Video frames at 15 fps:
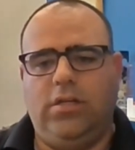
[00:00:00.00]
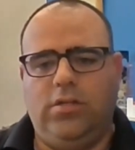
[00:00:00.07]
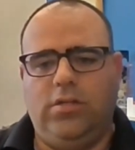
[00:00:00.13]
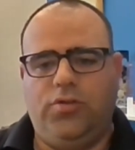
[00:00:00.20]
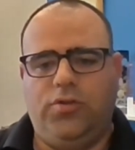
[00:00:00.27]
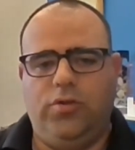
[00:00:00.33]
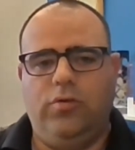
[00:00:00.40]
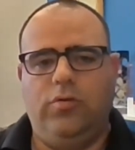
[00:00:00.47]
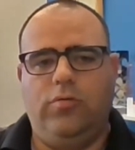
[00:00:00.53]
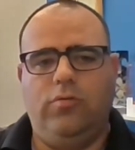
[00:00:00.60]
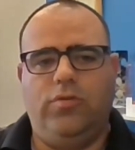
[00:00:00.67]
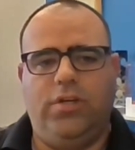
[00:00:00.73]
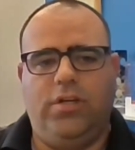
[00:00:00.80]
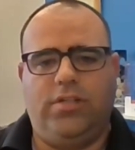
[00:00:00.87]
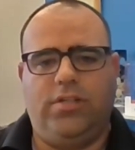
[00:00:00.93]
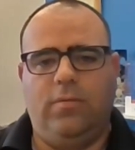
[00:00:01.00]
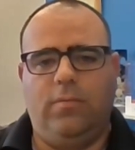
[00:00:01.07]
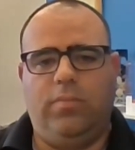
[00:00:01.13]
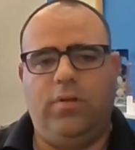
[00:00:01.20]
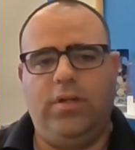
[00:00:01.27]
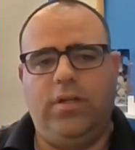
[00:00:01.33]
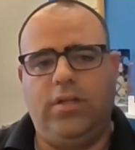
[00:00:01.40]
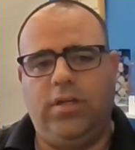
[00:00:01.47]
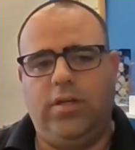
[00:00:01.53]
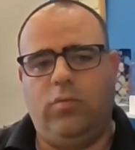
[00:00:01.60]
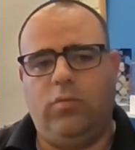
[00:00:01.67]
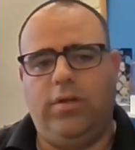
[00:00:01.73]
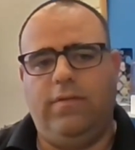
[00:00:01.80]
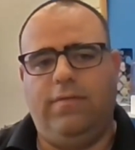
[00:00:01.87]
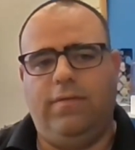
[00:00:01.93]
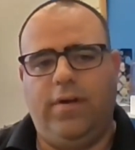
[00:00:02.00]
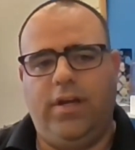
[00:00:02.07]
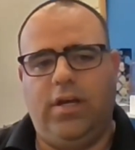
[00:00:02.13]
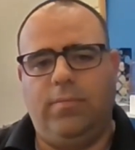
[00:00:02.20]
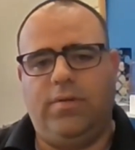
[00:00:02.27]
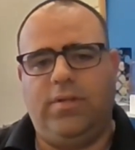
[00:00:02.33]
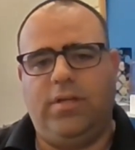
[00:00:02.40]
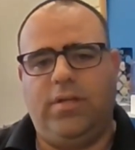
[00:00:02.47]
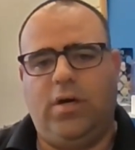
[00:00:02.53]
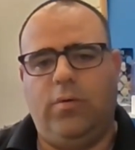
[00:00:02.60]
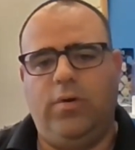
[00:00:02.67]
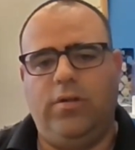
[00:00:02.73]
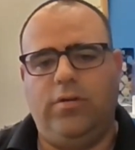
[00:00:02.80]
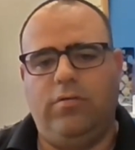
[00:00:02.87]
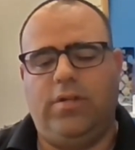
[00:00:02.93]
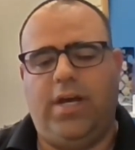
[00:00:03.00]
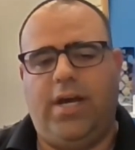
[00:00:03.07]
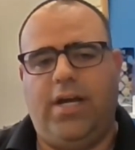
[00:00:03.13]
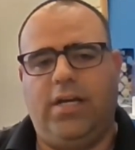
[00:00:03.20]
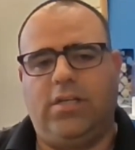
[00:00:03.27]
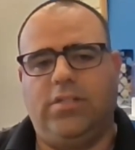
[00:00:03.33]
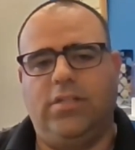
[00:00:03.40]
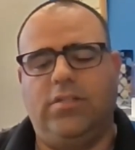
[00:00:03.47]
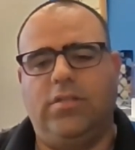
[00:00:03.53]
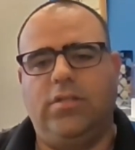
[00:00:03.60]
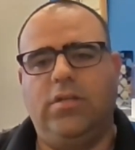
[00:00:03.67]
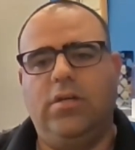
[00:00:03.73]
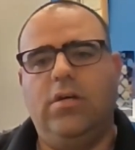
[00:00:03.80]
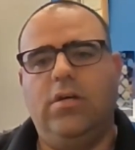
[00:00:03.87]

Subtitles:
in June just completely revamped how we do taxes.